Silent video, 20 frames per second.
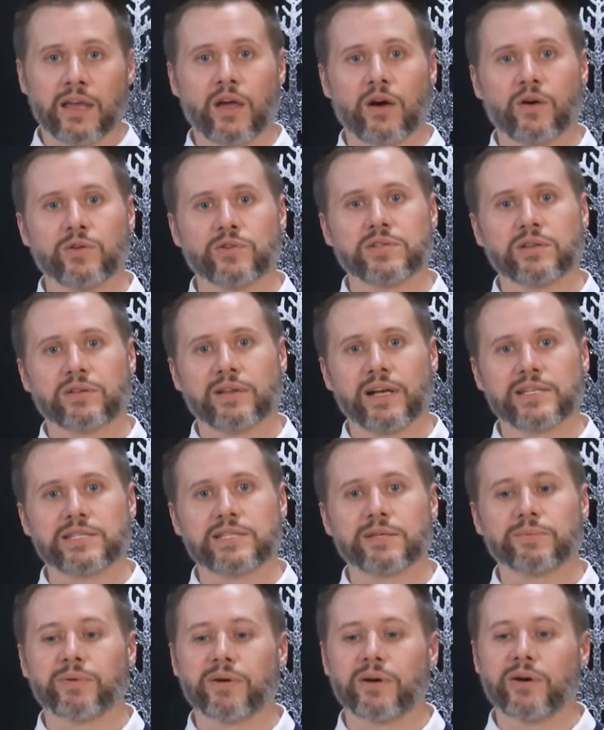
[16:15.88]
So let's
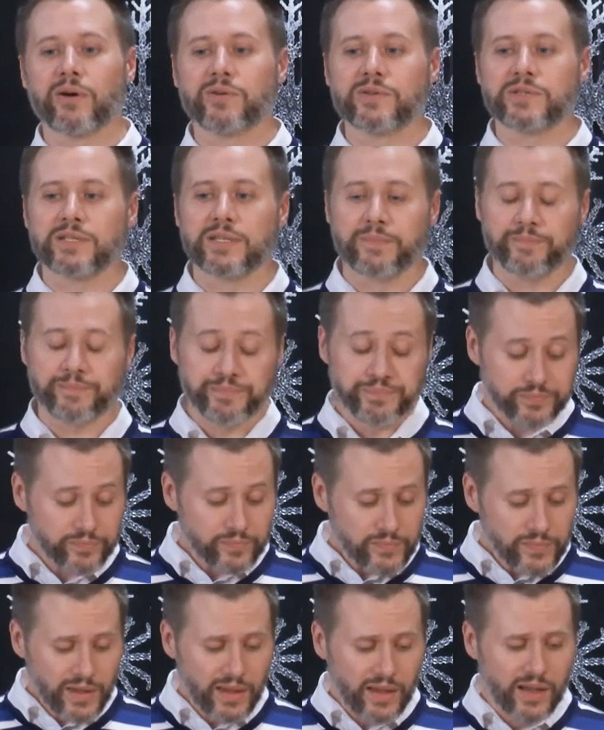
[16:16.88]
suppose, and
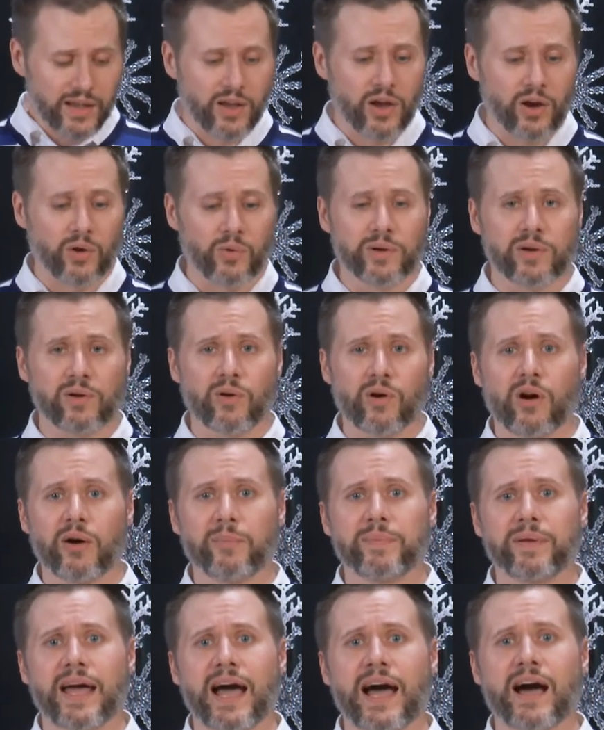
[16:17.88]
we grow
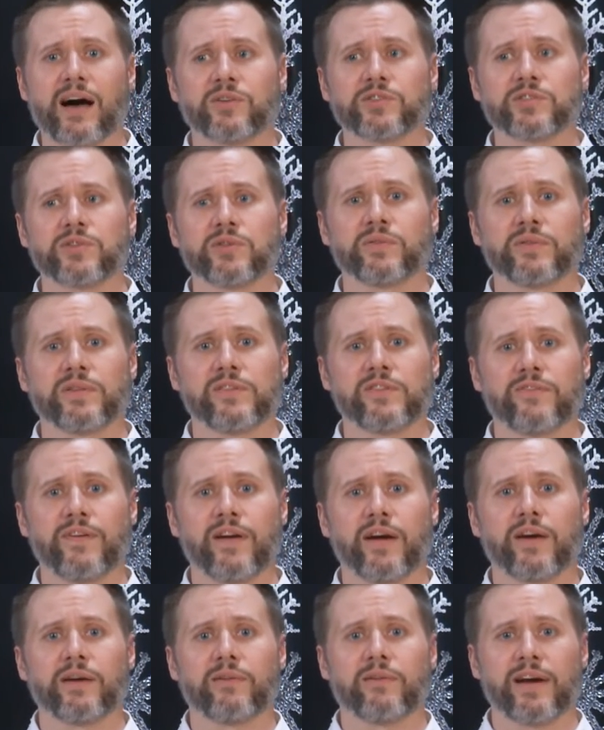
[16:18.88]
up in a household that's
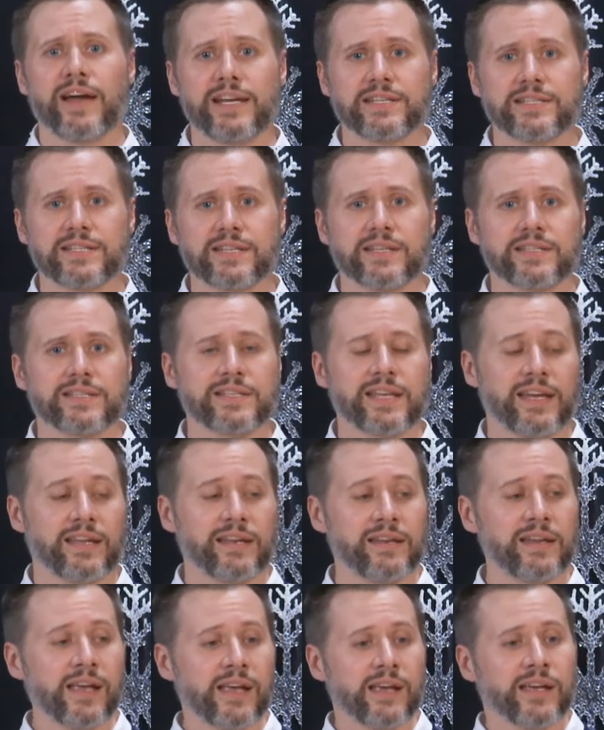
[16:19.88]
very racist,
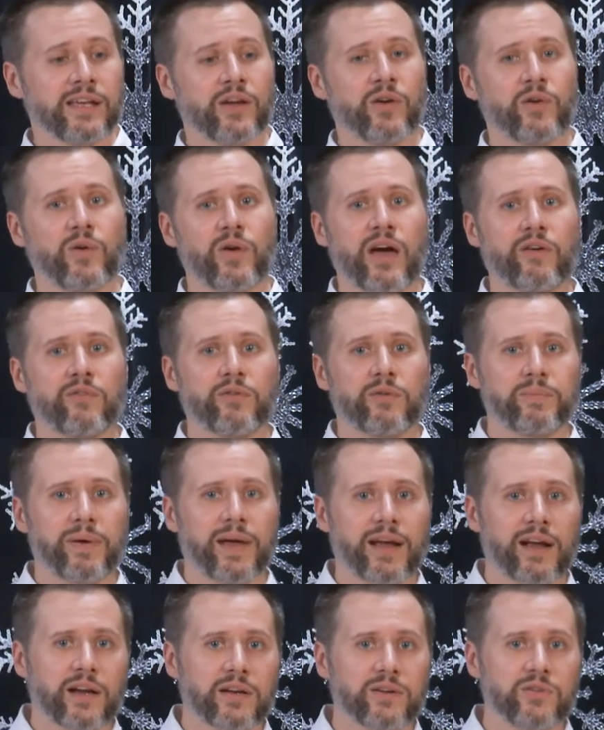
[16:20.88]
and you have a
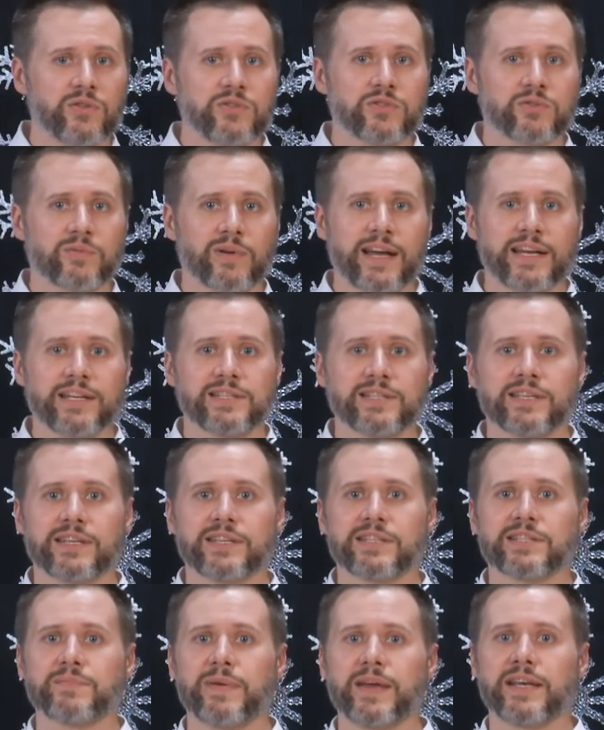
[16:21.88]
parent who's
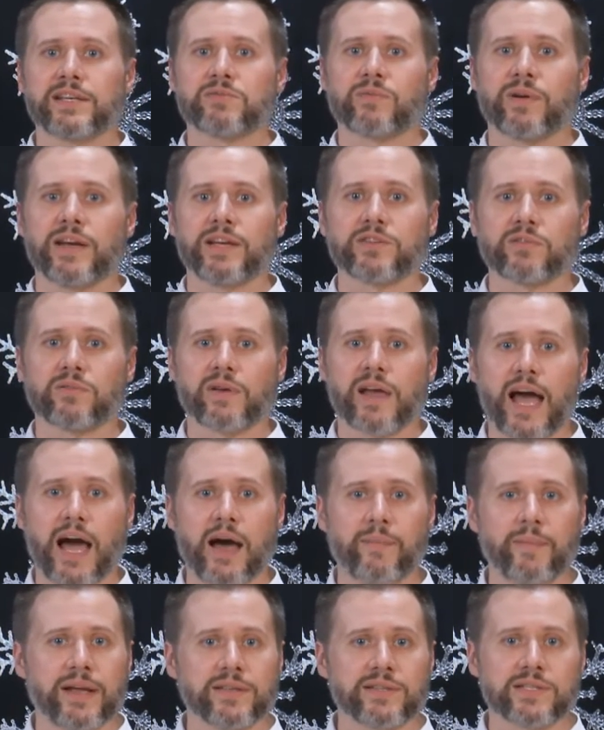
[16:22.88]
racist, makes racial
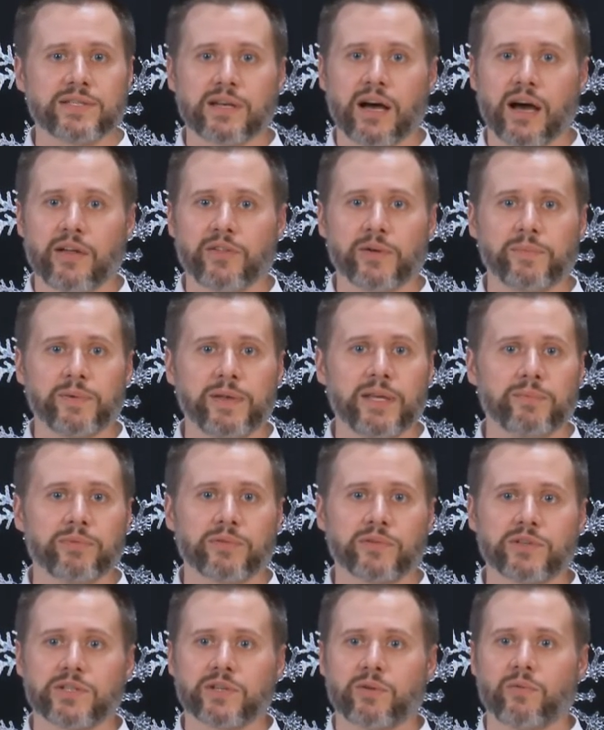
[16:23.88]
comments to other
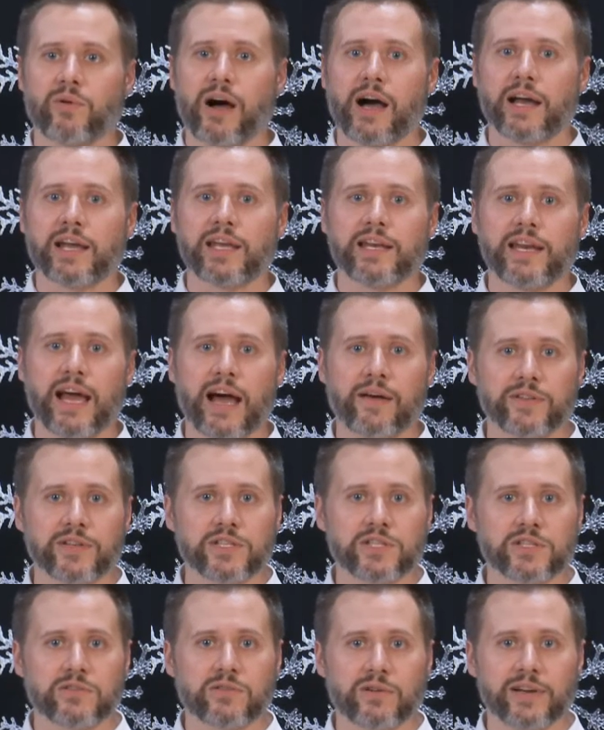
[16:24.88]
people as they're walking down the
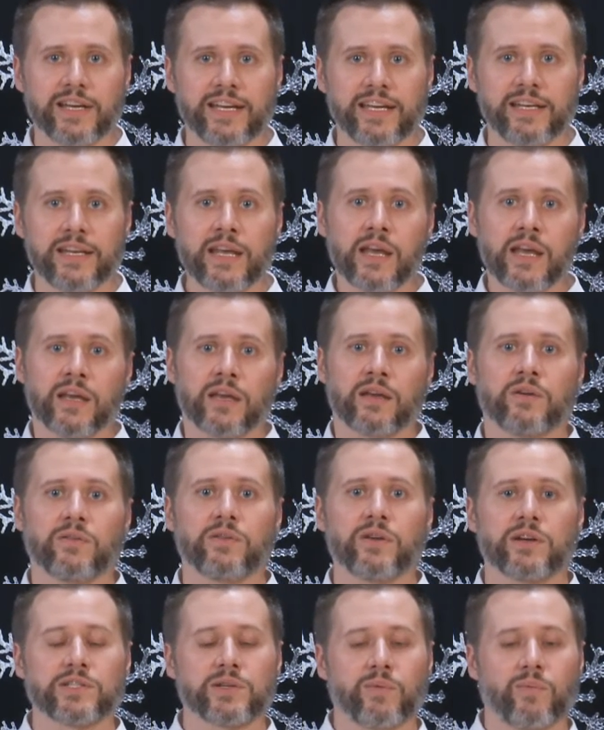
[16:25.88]
street,
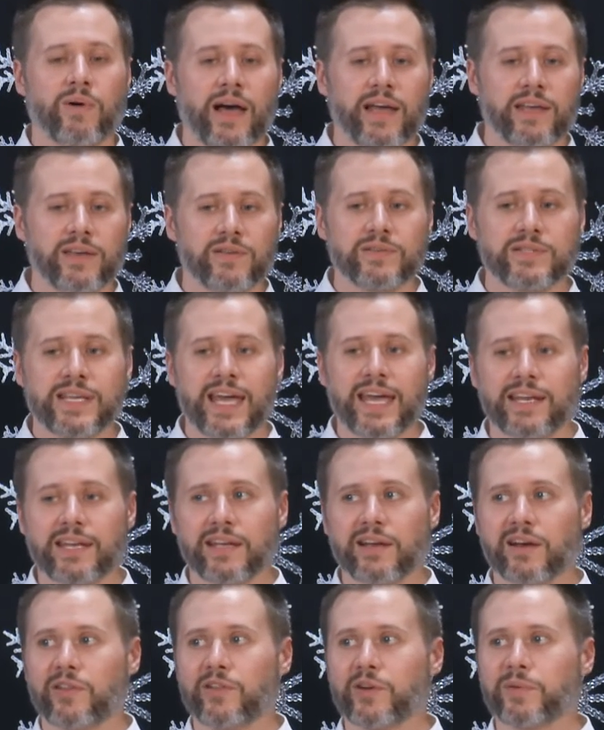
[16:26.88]
doesn't want you
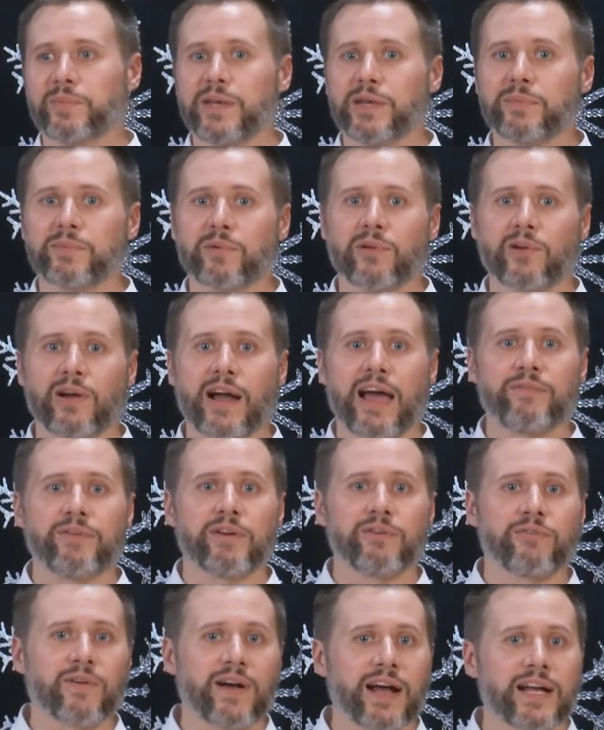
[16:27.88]
dating other people or having
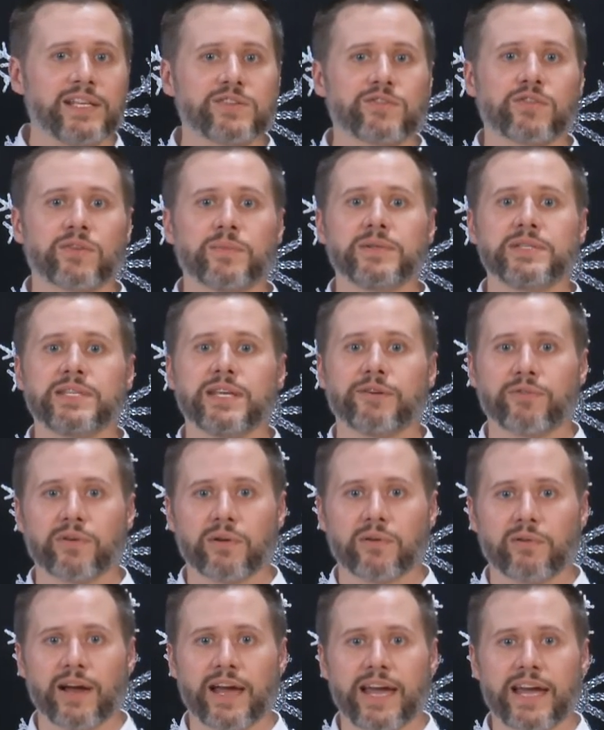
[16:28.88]
friends from a
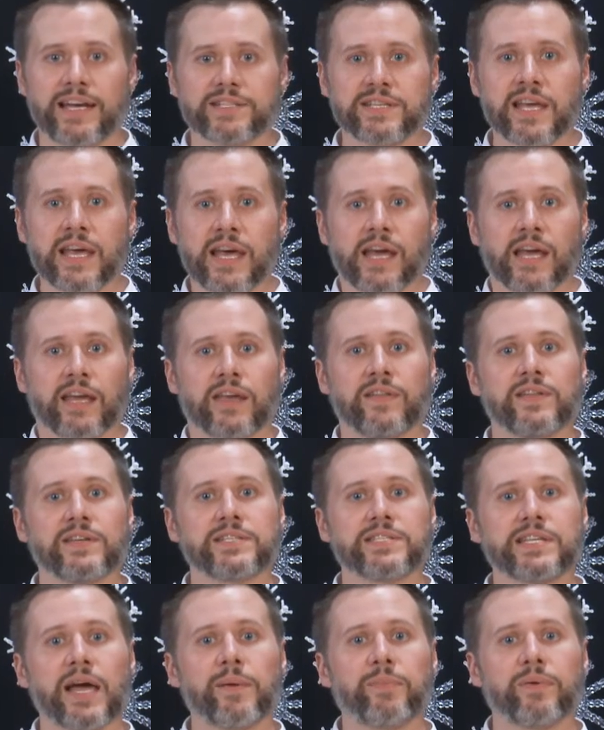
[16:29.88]
different race, and
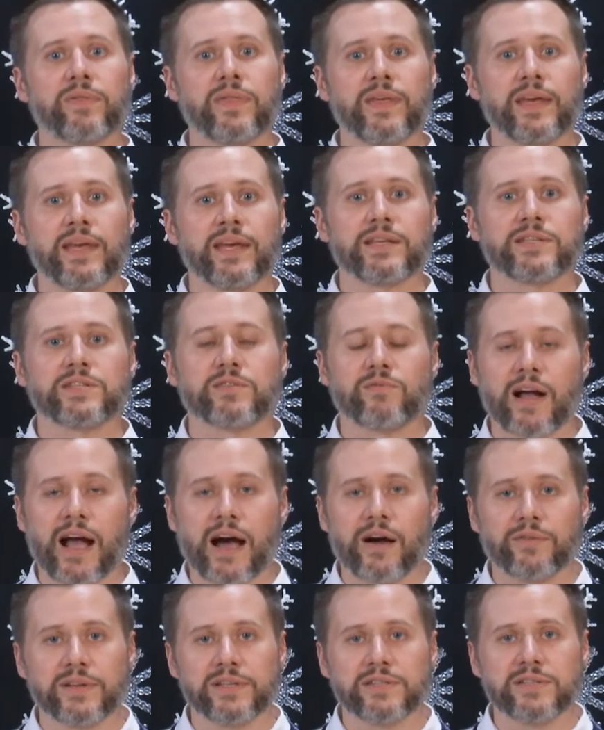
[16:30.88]
this type of thing gets
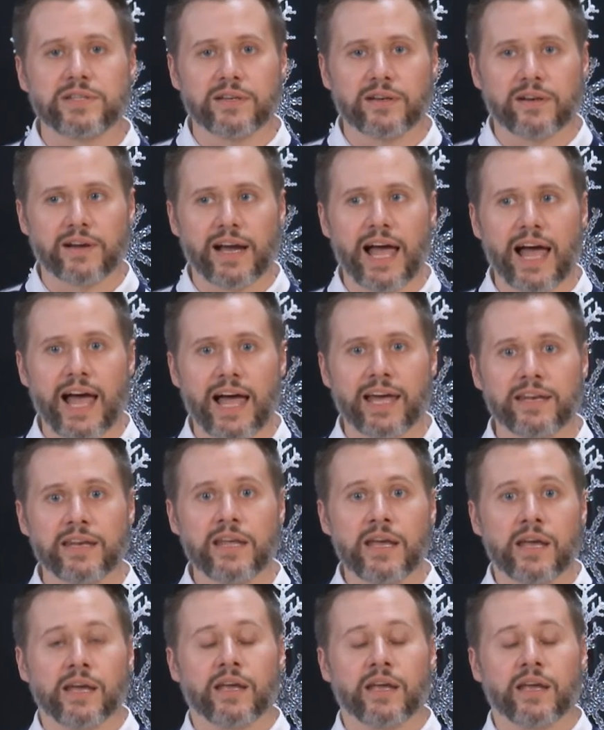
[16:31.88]
ground into your head.